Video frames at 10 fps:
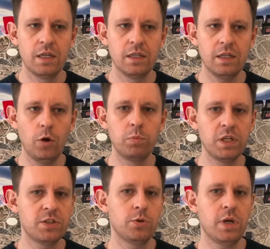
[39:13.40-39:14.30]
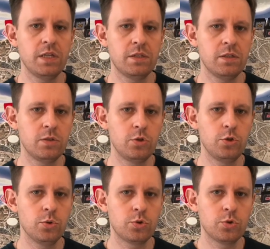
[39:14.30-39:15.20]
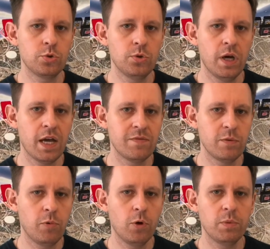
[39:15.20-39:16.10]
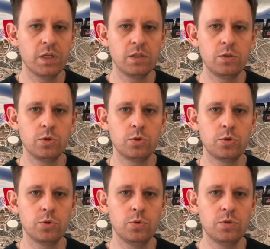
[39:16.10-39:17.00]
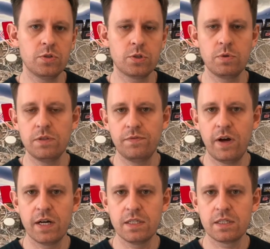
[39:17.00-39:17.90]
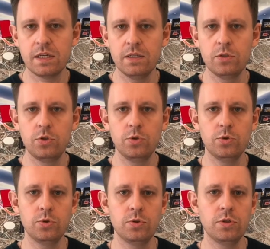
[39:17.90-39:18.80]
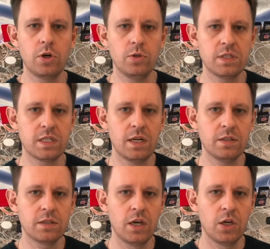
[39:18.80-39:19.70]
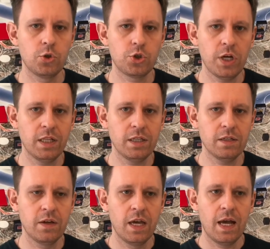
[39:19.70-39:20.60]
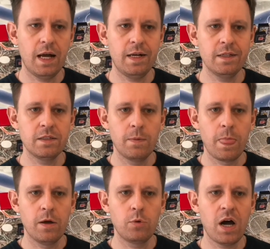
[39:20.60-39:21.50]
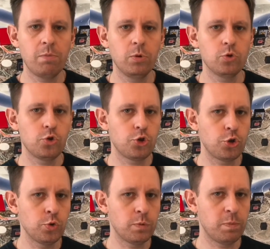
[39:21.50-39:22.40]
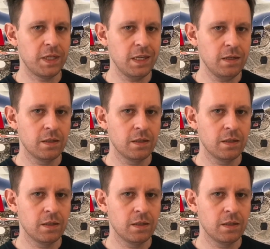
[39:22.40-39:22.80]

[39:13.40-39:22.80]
obliterated due to heavy bombing, due to the street fights, and due to the constant shelling. And rabble should be